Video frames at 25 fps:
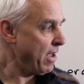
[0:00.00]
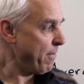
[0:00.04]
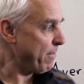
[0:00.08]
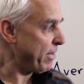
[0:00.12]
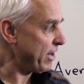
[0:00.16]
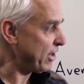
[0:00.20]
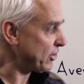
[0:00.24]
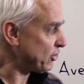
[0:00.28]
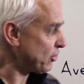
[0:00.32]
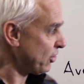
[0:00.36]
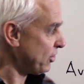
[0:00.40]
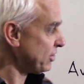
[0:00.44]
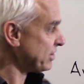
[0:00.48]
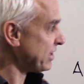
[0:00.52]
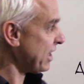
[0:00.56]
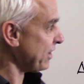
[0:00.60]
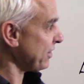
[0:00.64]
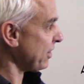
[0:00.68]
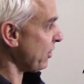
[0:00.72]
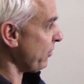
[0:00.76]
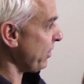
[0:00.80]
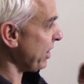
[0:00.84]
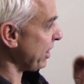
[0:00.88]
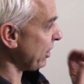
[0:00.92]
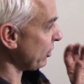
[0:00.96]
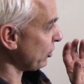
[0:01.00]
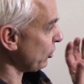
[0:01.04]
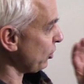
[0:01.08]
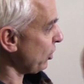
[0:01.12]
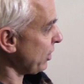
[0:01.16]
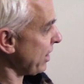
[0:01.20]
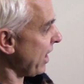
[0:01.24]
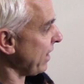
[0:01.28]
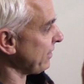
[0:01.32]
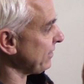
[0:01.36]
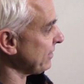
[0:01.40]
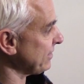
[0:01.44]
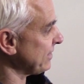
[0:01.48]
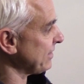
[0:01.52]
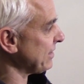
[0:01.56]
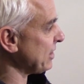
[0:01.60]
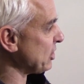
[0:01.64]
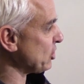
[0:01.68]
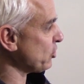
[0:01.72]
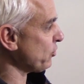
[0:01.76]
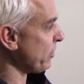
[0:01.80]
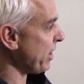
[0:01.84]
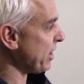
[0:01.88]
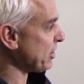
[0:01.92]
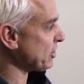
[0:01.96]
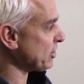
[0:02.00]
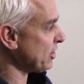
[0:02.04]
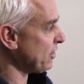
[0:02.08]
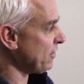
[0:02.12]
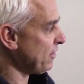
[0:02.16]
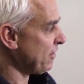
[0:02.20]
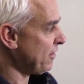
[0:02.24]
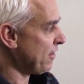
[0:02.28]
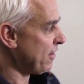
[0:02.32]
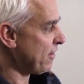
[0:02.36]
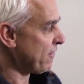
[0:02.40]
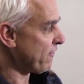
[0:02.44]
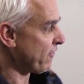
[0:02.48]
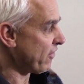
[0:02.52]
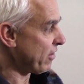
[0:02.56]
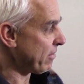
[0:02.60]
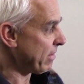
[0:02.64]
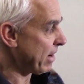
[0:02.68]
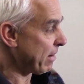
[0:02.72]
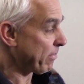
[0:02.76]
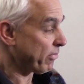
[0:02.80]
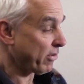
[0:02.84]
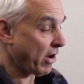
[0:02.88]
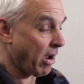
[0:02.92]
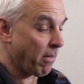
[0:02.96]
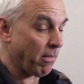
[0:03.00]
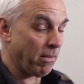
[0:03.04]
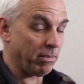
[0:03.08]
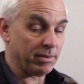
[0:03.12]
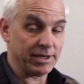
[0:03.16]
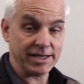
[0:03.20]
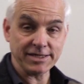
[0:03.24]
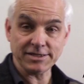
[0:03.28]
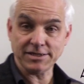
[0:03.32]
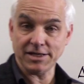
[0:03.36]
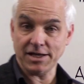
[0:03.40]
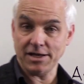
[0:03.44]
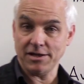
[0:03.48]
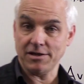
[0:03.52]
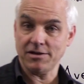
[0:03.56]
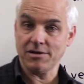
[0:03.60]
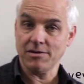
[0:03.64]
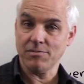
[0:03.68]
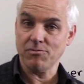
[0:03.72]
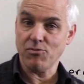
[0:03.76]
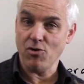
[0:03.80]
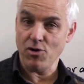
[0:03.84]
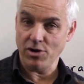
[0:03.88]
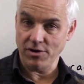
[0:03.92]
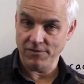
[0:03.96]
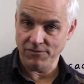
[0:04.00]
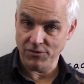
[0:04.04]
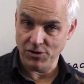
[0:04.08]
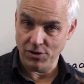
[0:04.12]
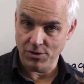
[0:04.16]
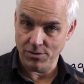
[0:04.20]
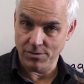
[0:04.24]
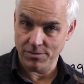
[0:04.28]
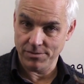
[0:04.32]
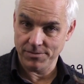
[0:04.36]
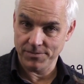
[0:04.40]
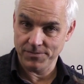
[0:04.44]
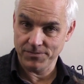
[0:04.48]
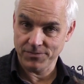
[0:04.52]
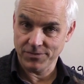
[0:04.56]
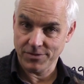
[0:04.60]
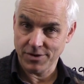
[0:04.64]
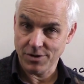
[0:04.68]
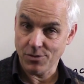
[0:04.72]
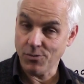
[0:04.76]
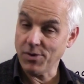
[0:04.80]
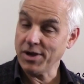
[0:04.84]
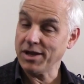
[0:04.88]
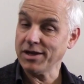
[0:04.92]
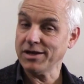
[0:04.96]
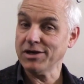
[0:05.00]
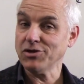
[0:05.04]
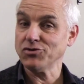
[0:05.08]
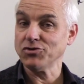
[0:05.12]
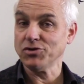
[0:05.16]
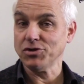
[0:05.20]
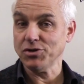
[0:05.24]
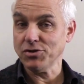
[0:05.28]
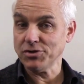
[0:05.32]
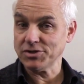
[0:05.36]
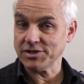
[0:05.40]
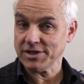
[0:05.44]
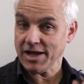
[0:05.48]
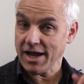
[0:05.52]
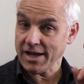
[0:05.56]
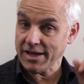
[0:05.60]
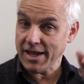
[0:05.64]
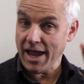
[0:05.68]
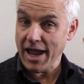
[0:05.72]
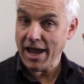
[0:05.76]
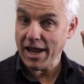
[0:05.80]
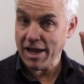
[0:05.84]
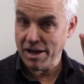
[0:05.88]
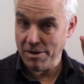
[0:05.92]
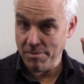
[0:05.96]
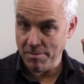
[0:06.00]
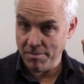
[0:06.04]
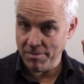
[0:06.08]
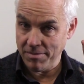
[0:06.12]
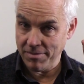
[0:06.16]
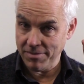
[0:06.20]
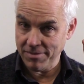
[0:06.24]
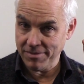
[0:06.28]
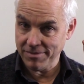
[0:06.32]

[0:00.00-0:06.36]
But it turns out that we can look at this situation from a probabilistic point of view. We can introduce a game.